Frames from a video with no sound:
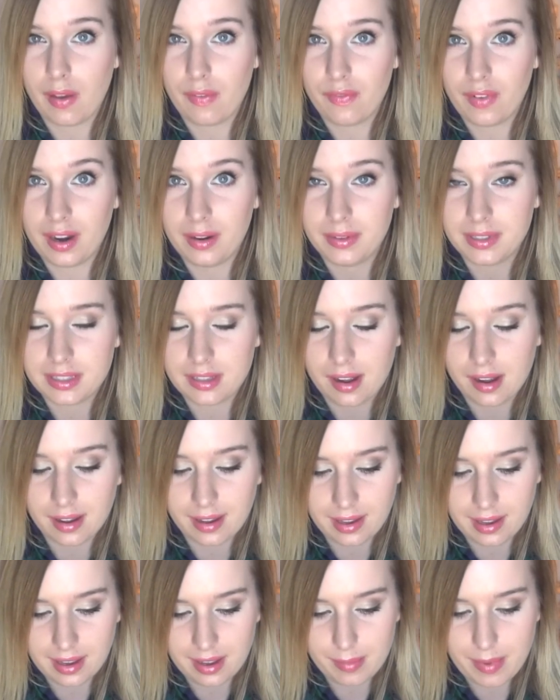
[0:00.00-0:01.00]
my friend was
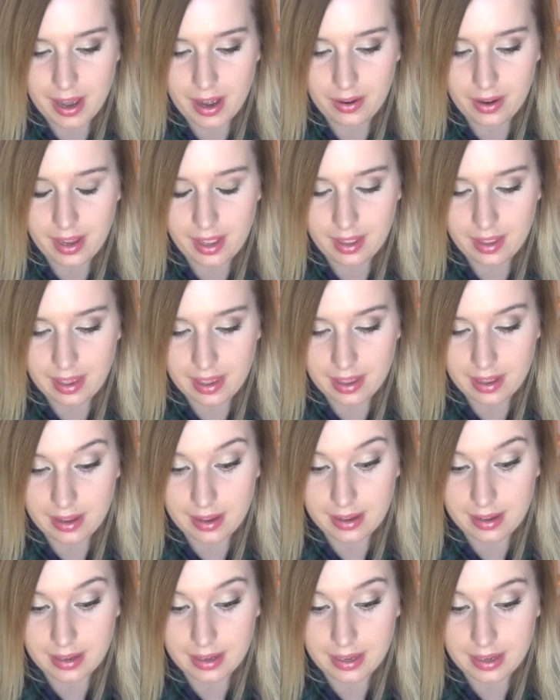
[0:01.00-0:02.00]
talking about it,
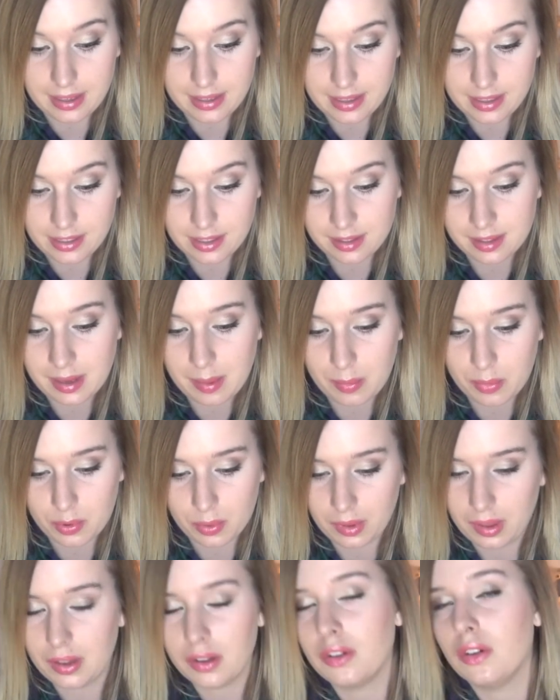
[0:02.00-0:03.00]
and it just seems
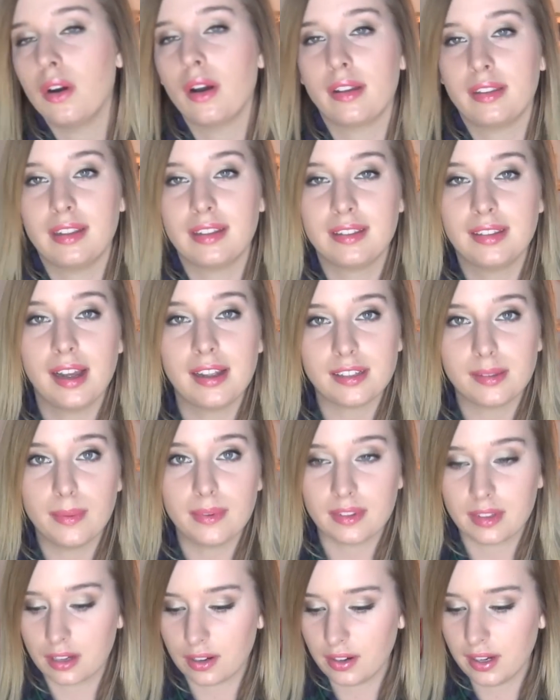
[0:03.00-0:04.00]
really cool because it's not
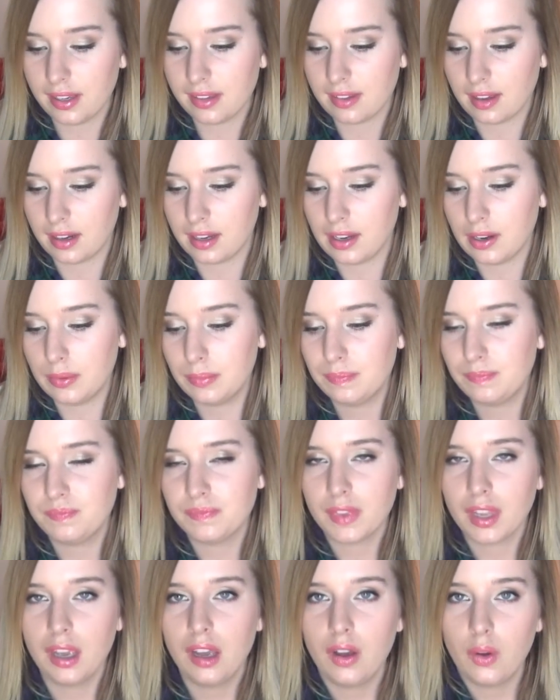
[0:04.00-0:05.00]
supposed to crease on you.
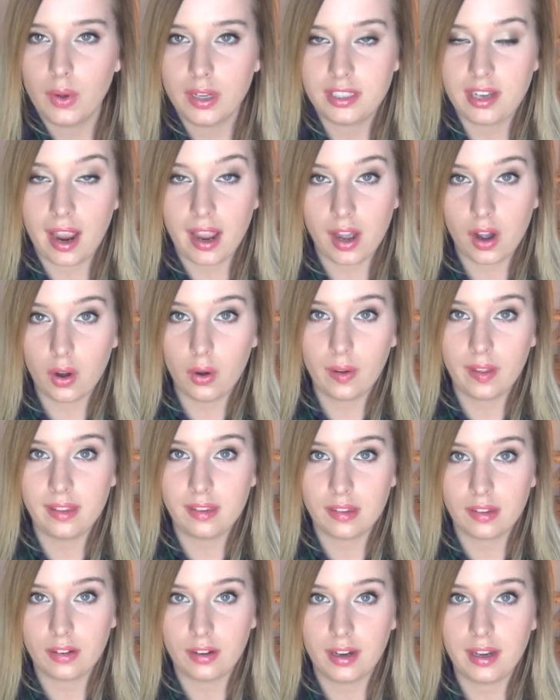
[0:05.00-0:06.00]
Which I
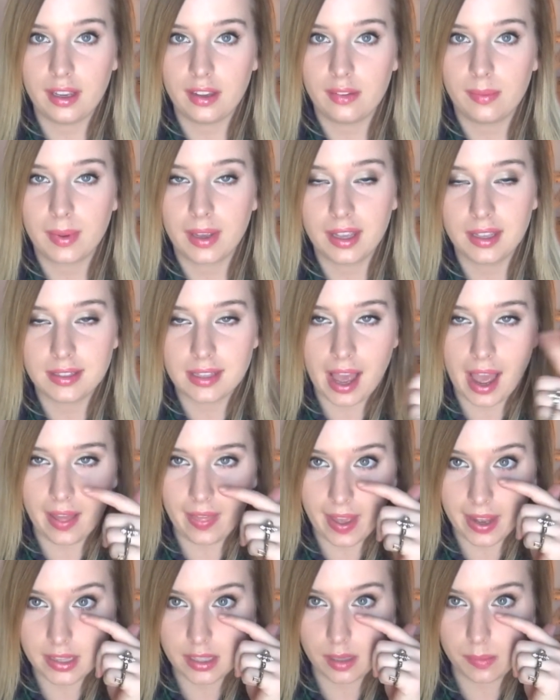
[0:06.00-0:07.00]
always crease because I
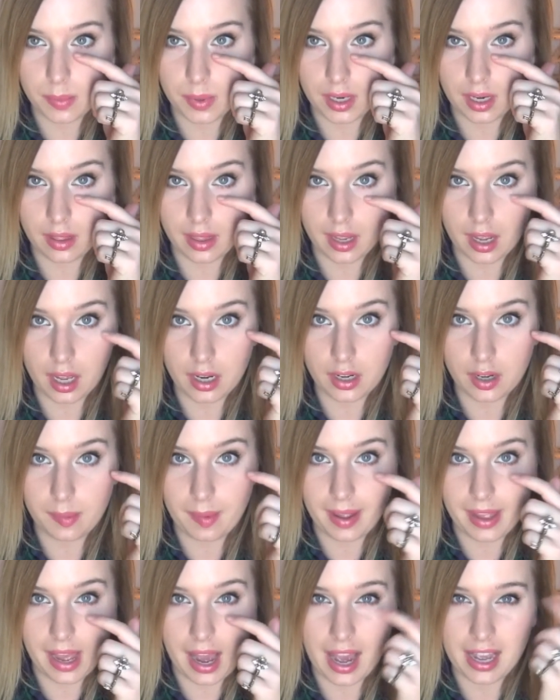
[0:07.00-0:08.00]
like to put it, like, under
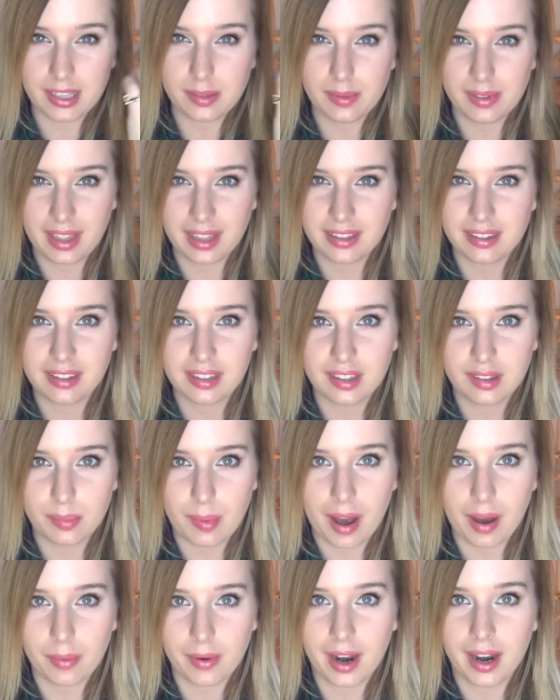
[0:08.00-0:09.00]
my eyes, but that's the
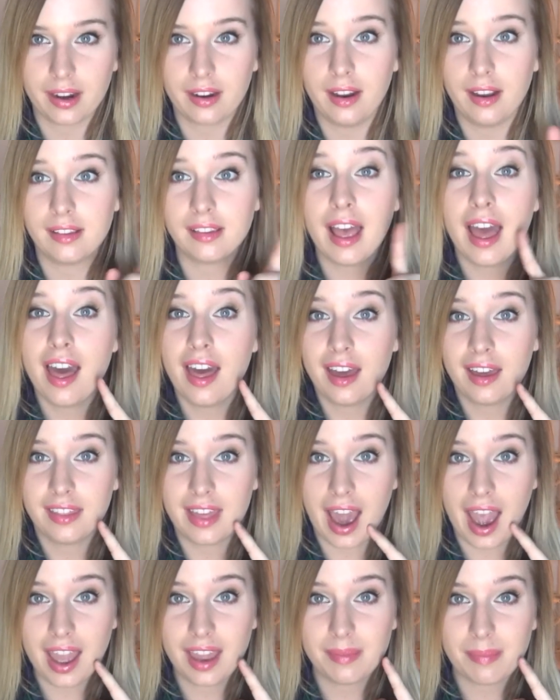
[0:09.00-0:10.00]
spot where I crease.
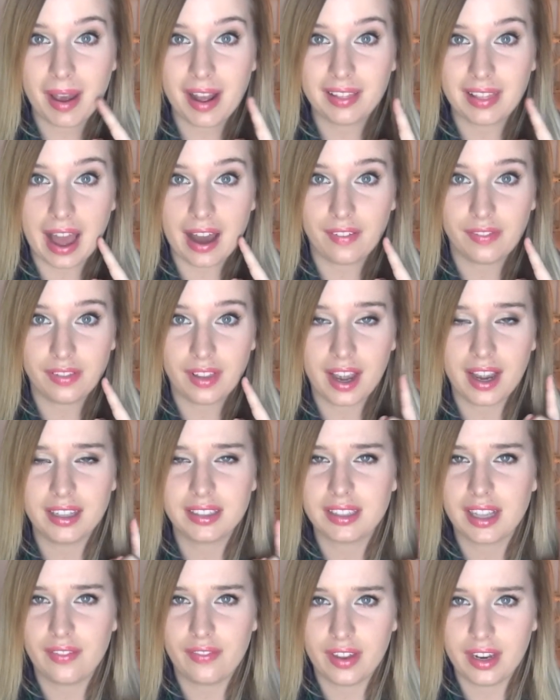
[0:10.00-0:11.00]
That and my laugh
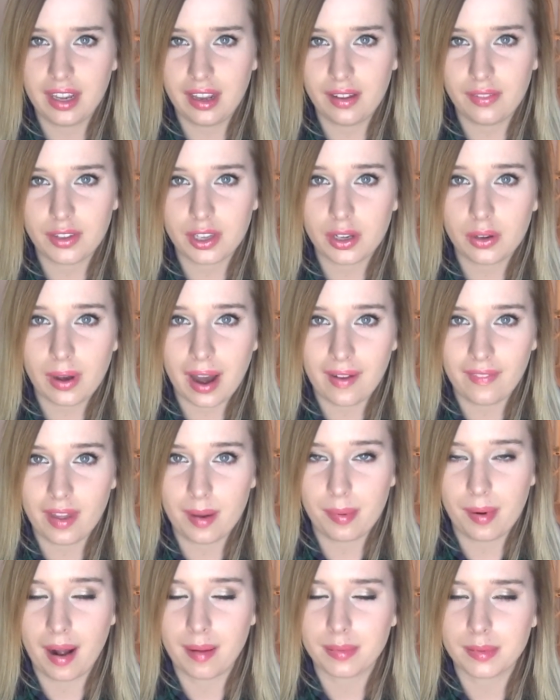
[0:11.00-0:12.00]
lines. If any of you have
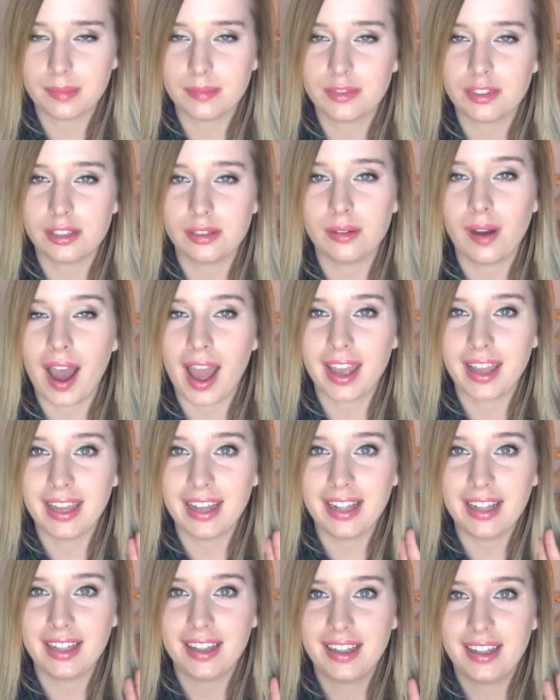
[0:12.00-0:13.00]
that problem too, I
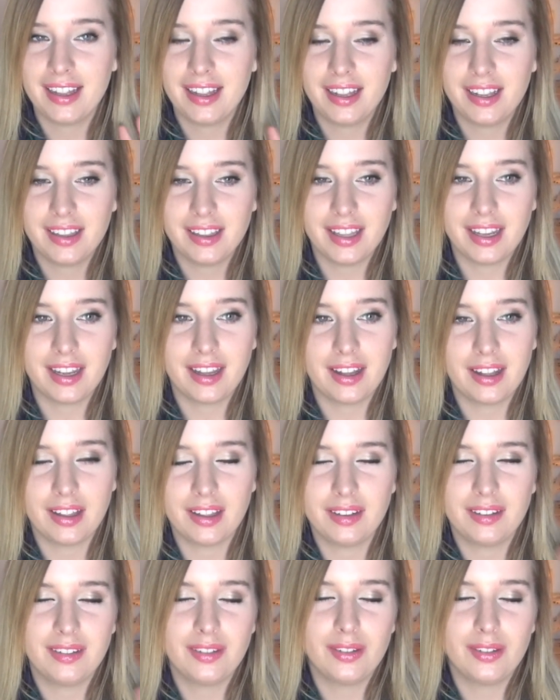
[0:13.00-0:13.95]
get, like,